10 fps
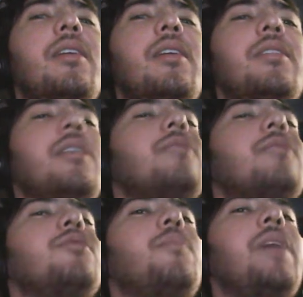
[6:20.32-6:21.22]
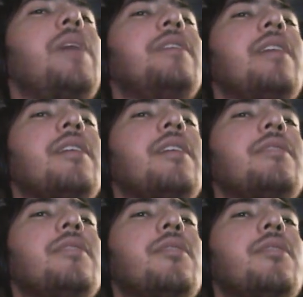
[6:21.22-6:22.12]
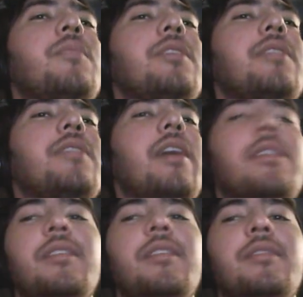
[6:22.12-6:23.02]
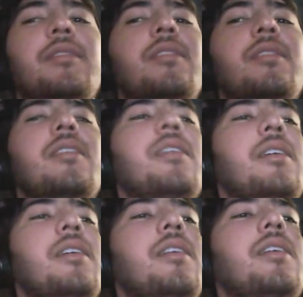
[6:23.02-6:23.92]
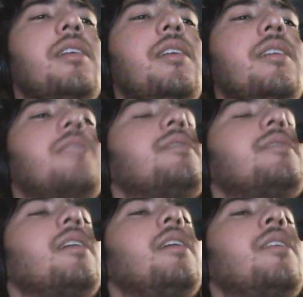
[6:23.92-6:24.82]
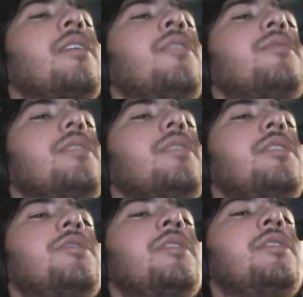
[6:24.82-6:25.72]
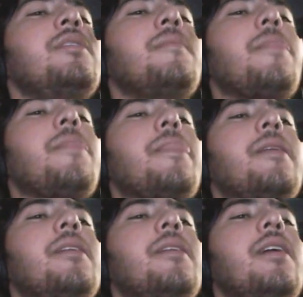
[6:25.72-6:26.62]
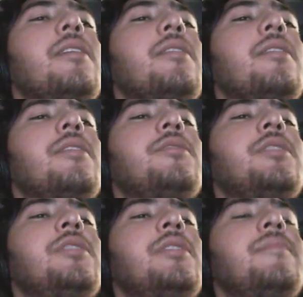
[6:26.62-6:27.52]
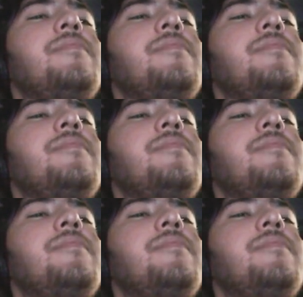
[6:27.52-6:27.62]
the sub bassline in zero means like this. It's a note in G, another G.